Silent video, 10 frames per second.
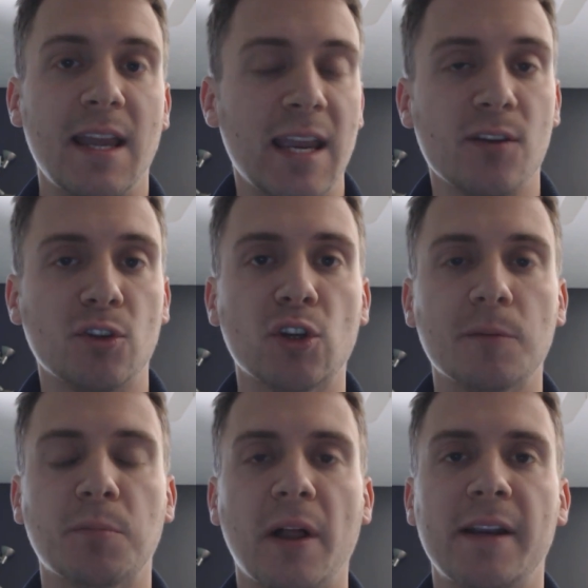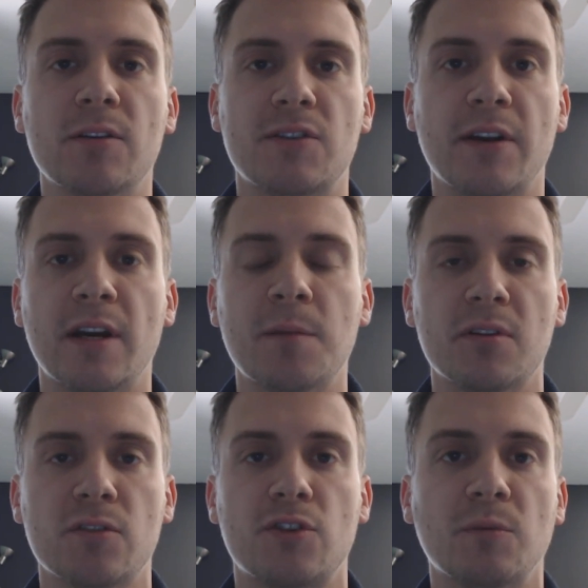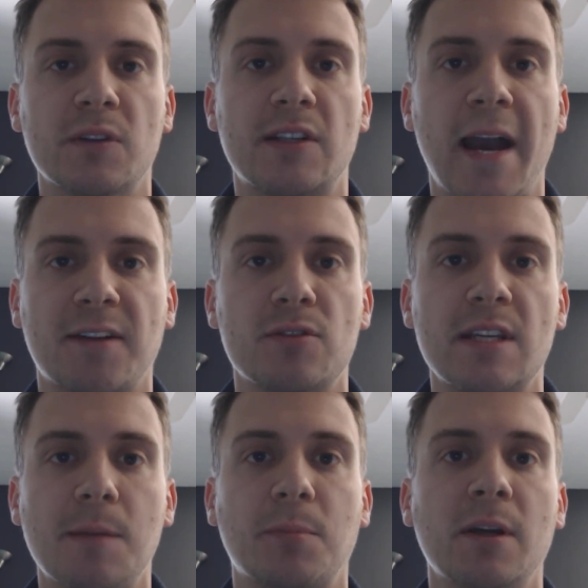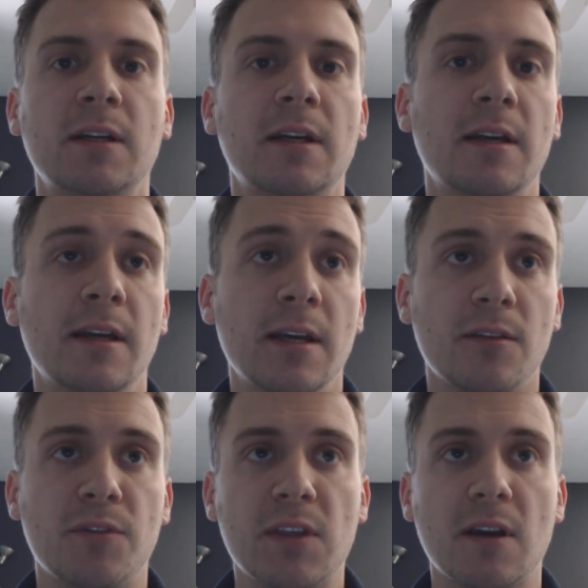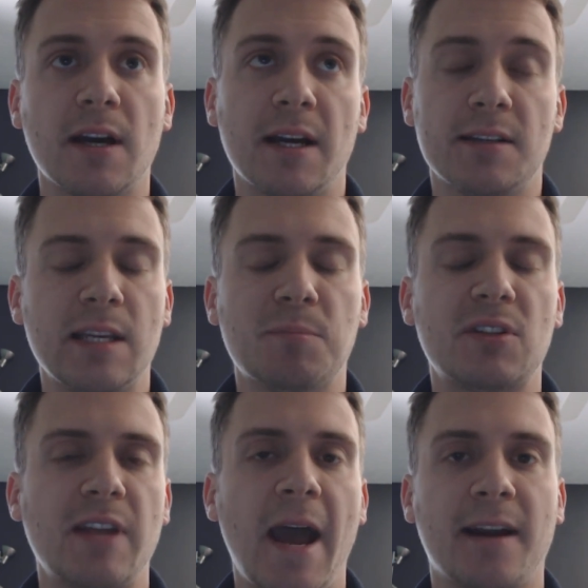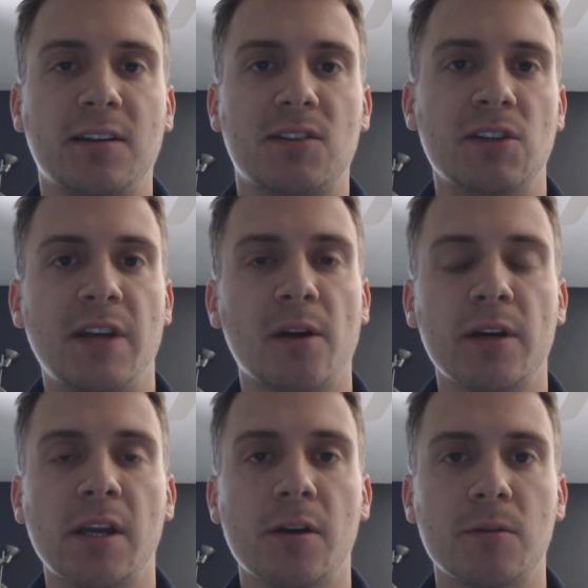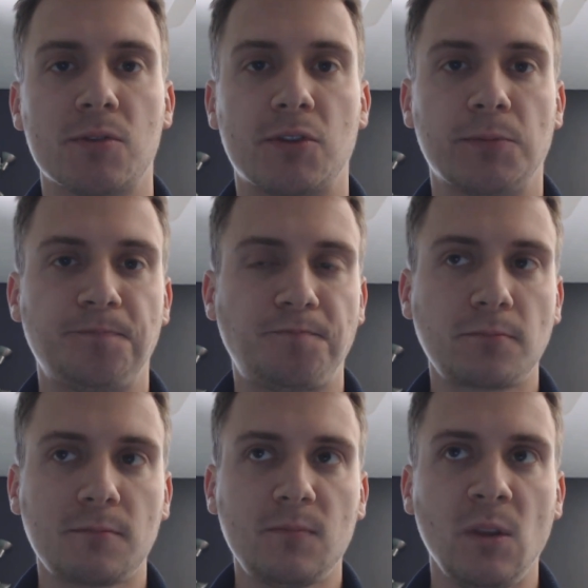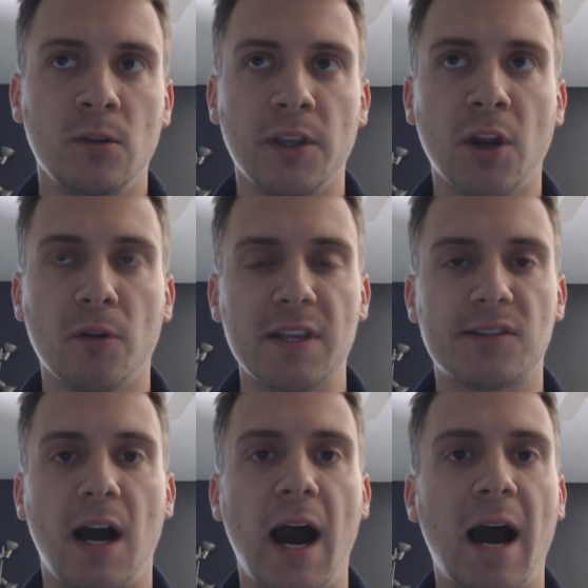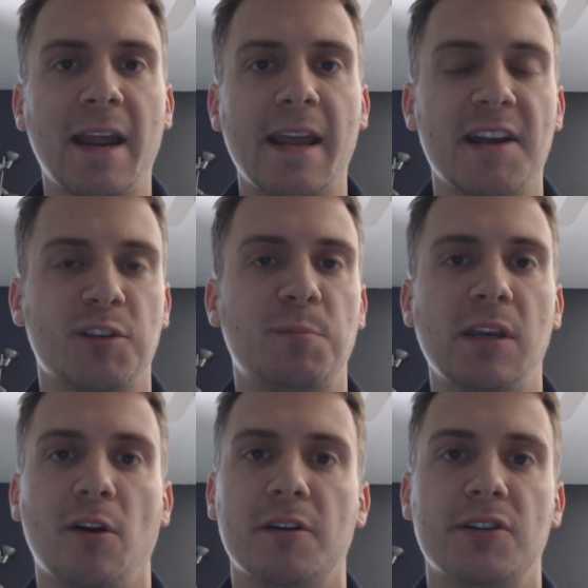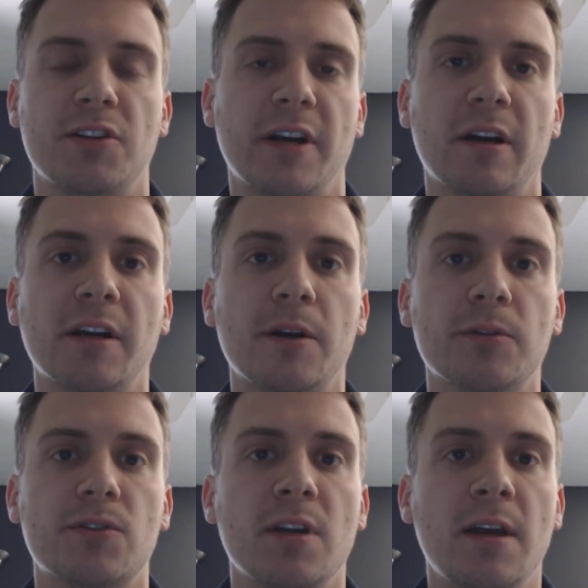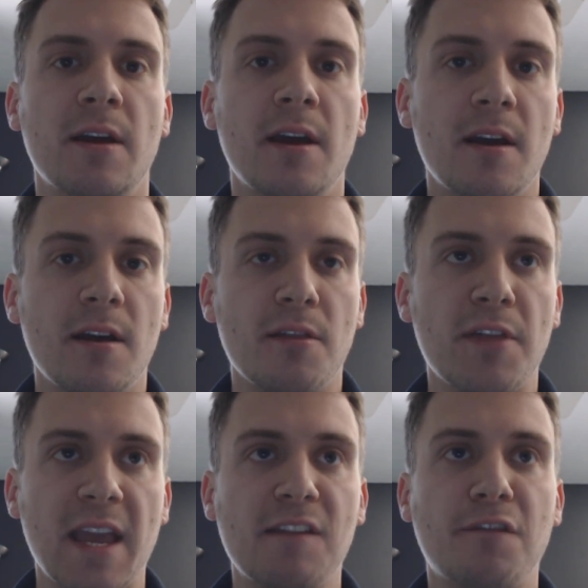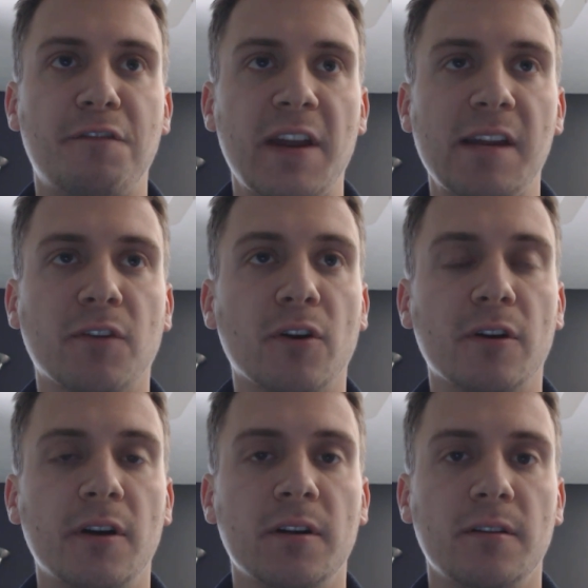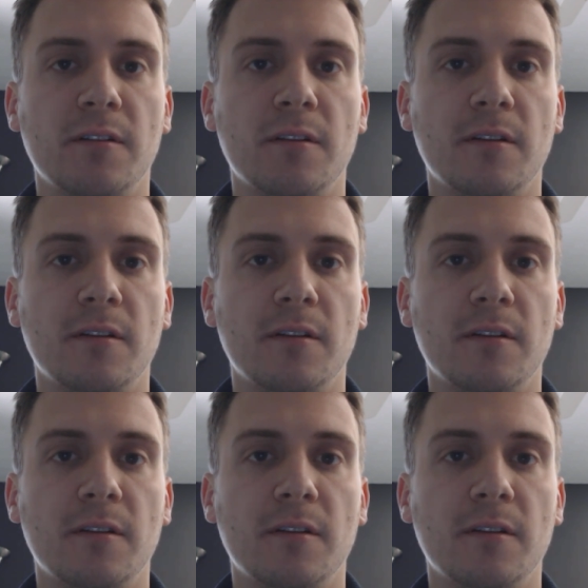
and good players that are in position when stacks are deep. The deep stacked scenarios, these high SPR scenarios, they favor,